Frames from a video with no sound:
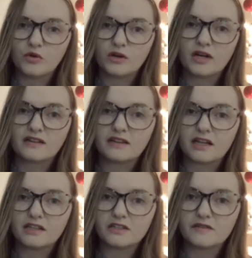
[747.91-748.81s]
or at
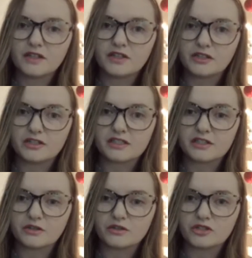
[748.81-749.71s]
the end of the year
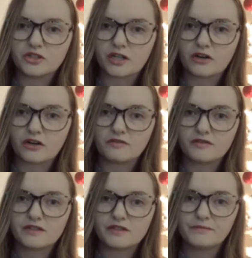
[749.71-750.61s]
skills
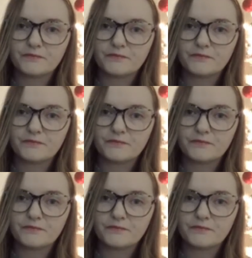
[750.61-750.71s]
checkoffs.